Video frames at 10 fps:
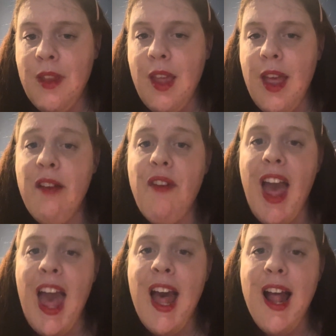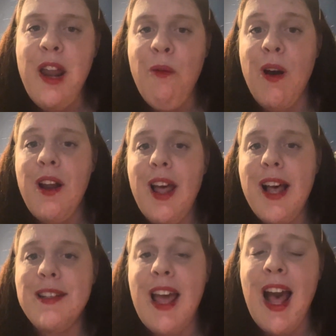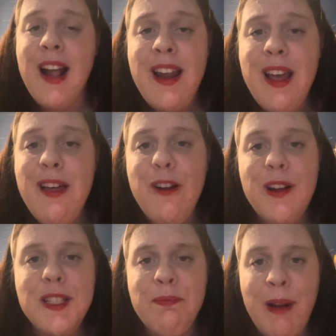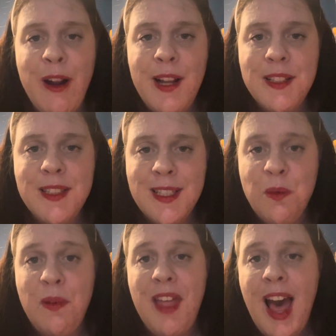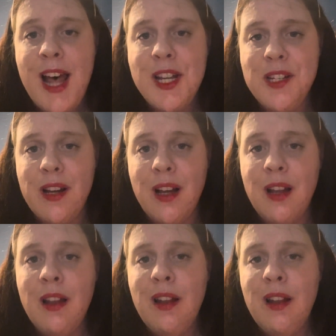If anyone has any other experiences with AZNA,